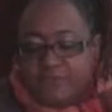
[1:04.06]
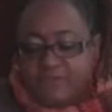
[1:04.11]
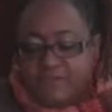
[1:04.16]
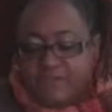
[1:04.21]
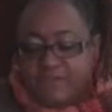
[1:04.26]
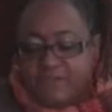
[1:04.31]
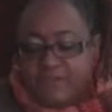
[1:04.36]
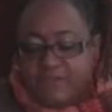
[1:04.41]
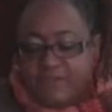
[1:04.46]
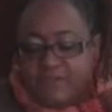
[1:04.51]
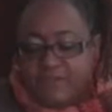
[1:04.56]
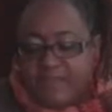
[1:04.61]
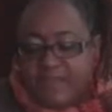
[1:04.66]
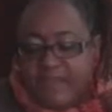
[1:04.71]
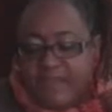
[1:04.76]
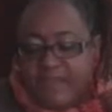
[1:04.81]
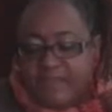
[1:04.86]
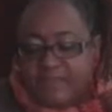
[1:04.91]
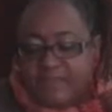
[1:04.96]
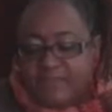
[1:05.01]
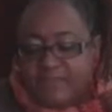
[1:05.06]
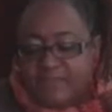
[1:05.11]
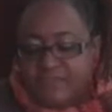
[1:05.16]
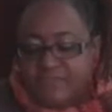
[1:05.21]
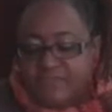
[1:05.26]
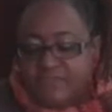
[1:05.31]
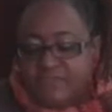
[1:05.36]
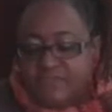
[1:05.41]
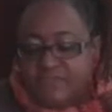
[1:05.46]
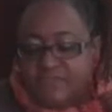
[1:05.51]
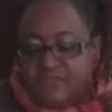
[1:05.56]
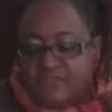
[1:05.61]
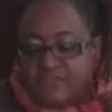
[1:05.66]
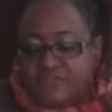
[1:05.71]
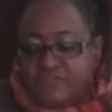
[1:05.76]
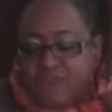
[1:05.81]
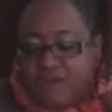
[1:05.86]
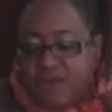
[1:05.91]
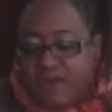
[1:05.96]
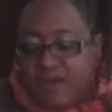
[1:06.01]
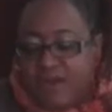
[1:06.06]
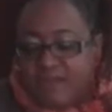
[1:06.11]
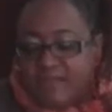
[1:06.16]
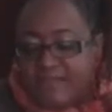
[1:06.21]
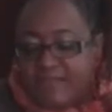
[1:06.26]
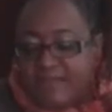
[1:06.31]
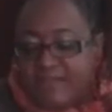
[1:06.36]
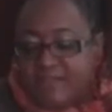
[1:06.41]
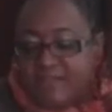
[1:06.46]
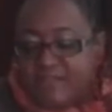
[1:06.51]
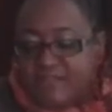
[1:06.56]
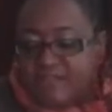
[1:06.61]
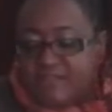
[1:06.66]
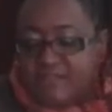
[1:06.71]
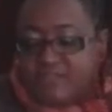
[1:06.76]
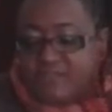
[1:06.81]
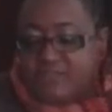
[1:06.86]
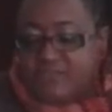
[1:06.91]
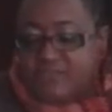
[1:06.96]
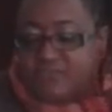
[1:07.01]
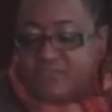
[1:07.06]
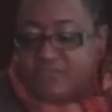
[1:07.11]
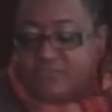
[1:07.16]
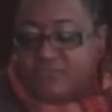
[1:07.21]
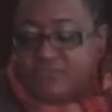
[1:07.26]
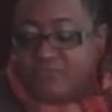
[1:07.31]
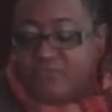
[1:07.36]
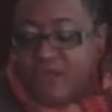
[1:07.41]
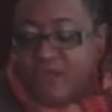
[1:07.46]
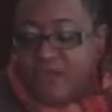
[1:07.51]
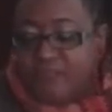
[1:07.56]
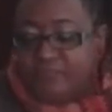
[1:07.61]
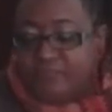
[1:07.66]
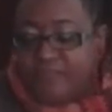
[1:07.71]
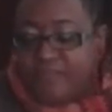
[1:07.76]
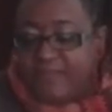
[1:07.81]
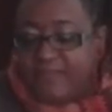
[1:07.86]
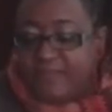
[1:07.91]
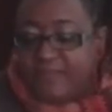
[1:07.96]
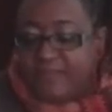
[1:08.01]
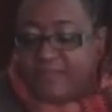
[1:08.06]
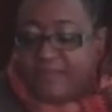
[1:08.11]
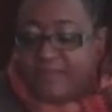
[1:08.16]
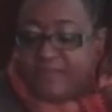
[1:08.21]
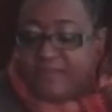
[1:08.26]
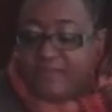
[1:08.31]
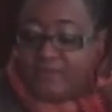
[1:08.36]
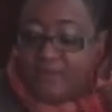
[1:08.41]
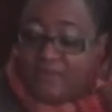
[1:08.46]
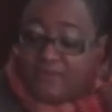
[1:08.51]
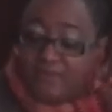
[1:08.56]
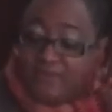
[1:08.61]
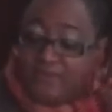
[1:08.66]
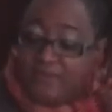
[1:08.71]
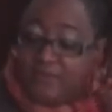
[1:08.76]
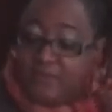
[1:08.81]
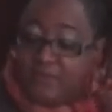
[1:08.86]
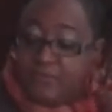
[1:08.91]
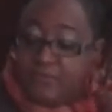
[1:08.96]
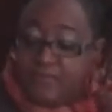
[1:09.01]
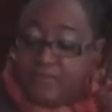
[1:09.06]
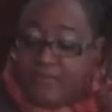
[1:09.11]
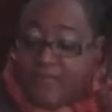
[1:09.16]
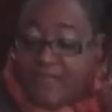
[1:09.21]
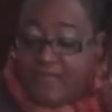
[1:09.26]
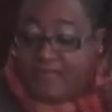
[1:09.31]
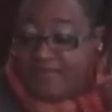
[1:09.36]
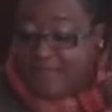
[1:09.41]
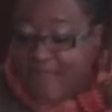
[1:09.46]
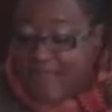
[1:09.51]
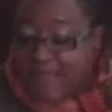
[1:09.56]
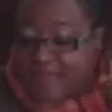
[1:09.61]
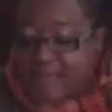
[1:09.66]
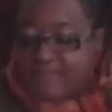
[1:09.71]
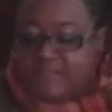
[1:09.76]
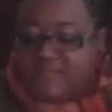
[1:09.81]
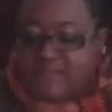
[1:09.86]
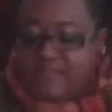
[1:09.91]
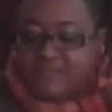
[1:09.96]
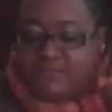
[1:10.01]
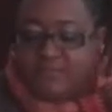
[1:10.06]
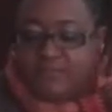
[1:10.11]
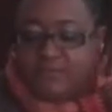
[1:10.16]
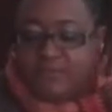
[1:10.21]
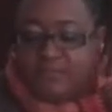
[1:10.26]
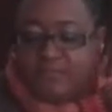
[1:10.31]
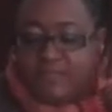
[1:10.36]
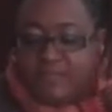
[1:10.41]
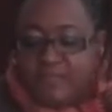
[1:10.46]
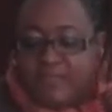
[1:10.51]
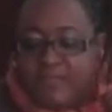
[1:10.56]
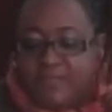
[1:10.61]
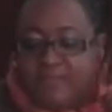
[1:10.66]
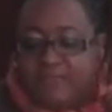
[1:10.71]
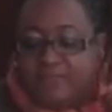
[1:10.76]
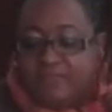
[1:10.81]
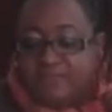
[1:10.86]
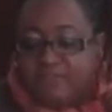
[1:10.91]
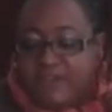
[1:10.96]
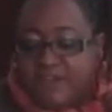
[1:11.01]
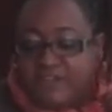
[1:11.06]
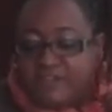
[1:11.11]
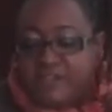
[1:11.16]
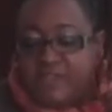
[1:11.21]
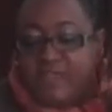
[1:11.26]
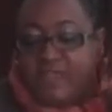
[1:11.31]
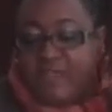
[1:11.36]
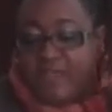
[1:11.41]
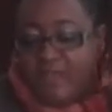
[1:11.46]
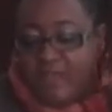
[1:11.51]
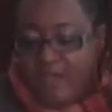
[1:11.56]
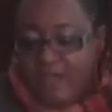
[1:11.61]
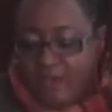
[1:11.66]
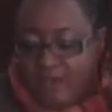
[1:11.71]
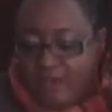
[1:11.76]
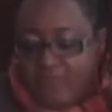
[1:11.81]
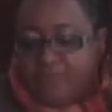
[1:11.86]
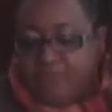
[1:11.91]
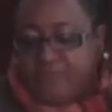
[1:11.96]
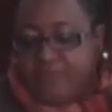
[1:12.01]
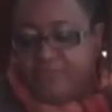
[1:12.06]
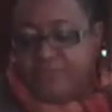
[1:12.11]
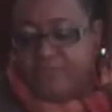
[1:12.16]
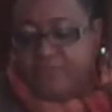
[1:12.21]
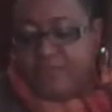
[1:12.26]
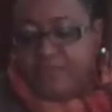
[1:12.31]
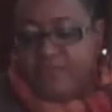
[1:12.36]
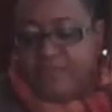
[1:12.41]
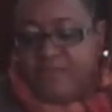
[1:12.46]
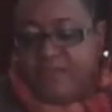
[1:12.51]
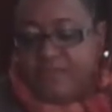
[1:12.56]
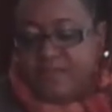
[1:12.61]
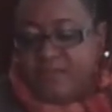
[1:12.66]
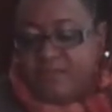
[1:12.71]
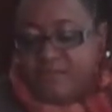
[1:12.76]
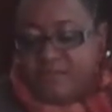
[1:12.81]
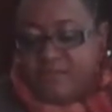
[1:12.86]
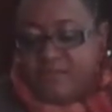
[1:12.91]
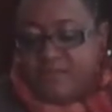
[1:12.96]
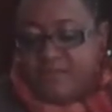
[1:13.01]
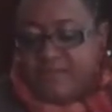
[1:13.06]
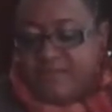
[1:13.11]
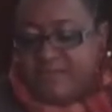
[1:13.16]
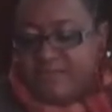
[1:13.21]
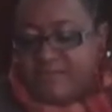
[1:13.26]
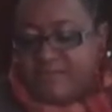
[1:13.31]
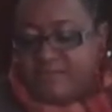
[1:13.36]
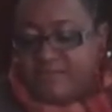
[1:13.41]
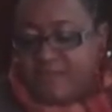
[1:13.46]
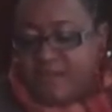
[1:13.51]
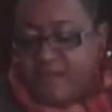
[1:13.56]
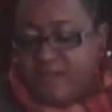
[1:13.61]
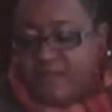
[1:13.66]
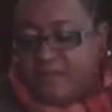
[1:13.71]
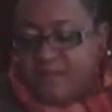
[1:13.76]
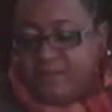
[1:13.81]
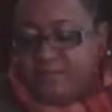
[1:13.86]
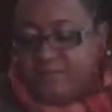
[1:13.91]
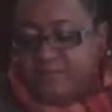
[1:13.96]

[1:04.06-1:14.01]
security activists used to draw our attention to spaces that are filled with lack of access, affordability of fresh, healthful food in communities of color.